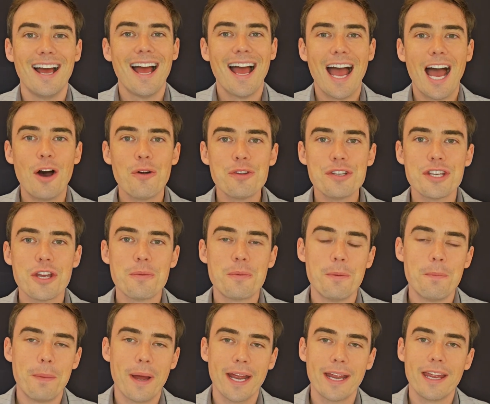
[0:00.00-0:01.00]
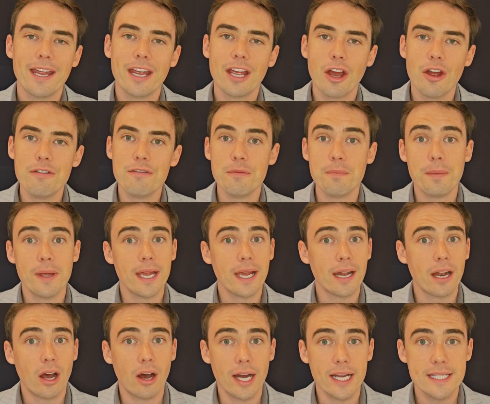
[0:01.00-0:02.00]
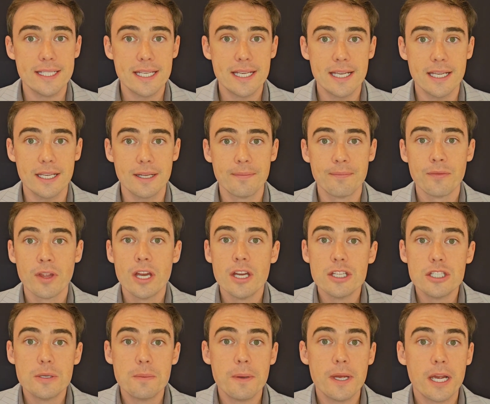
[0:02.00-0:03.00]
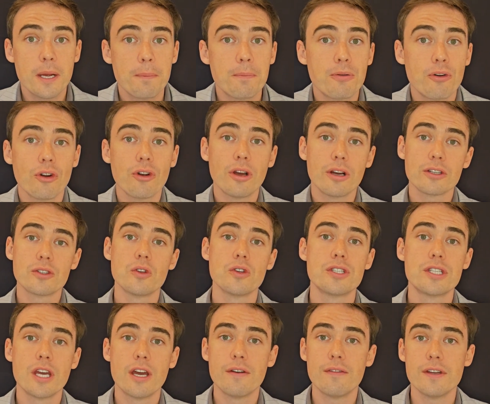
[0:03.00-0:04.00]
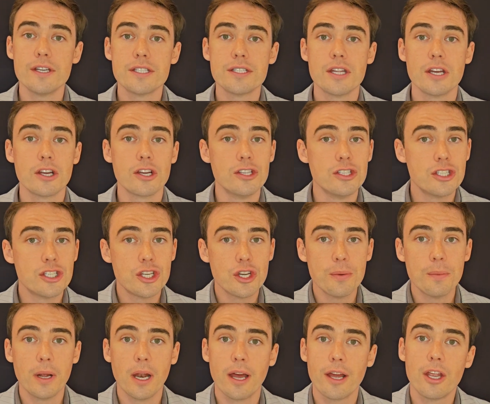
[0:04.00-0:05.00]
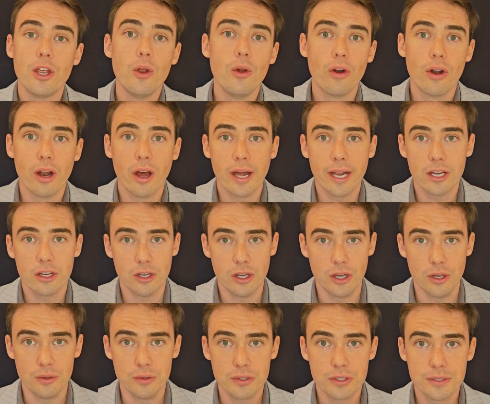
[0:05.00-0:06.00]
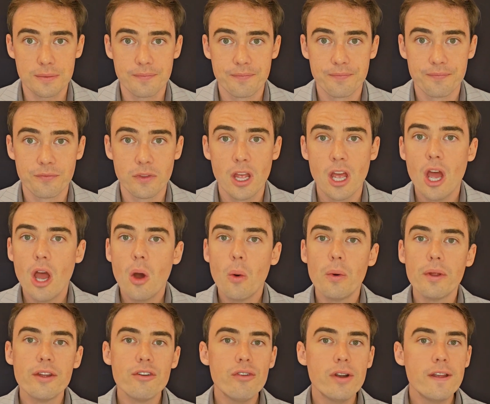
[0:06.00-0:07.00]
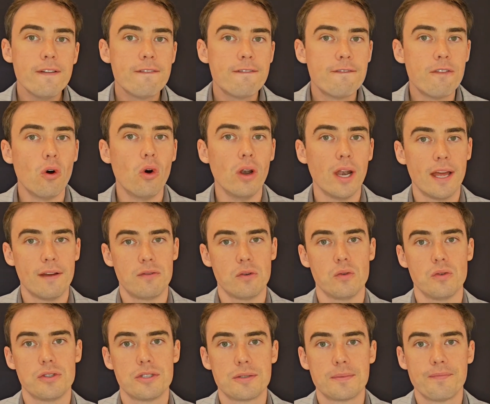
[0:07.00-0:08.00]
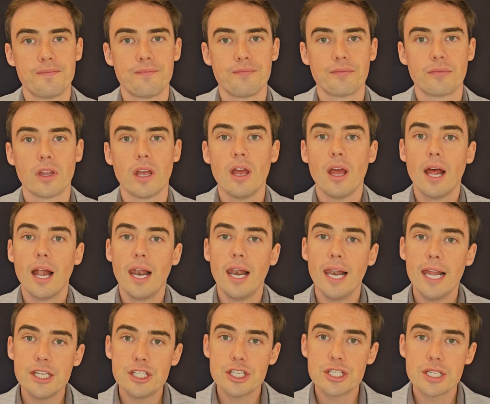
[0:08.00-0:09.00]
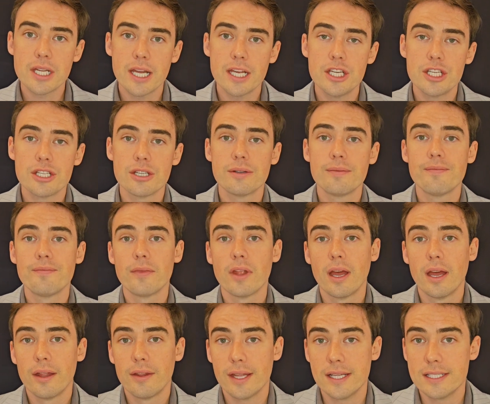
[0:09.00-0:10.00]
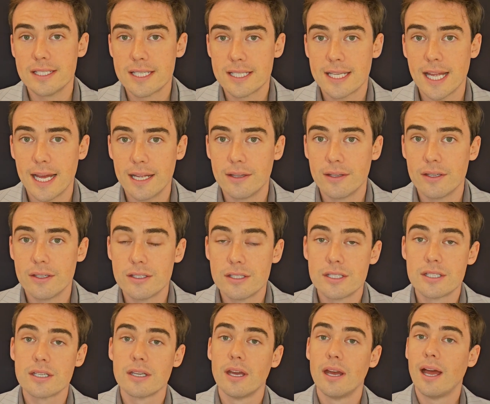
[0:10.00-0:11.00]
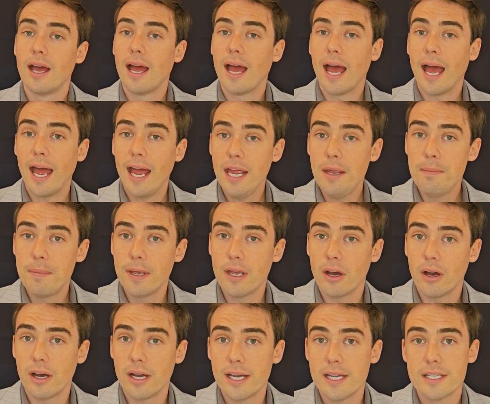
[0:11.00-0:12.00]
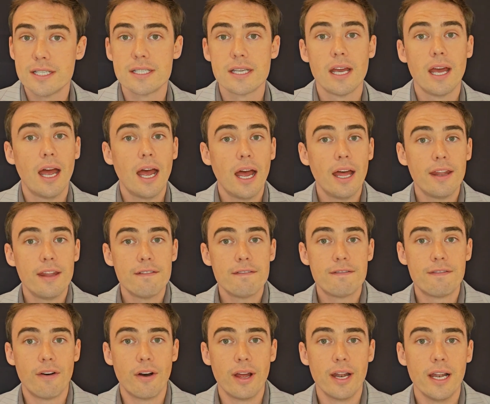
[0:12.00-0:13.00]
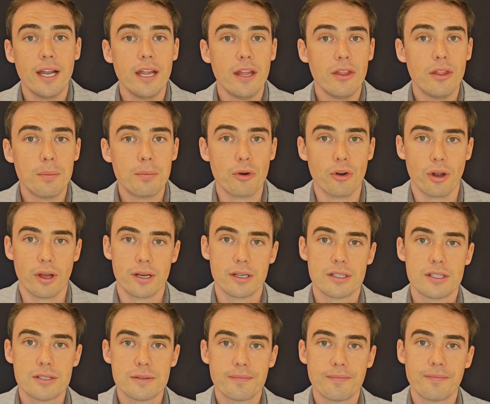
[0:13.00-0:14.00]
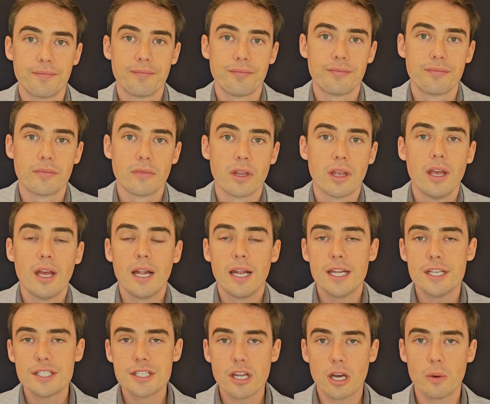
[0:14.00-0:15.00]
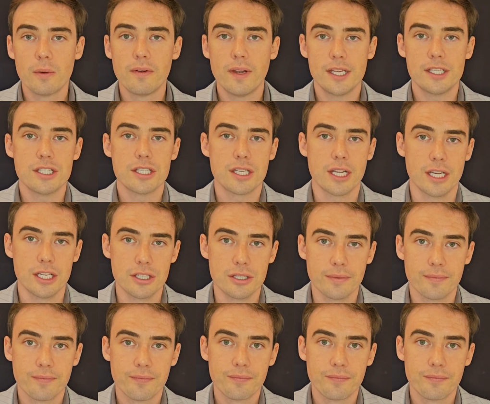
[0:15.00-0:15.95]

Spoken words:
How does open banking go from being an idea to being a product or service that a consumer like you and I can use? Well, there are really four levels: legislation, then standards, APIs, and then finally the products. Let's start with legislation.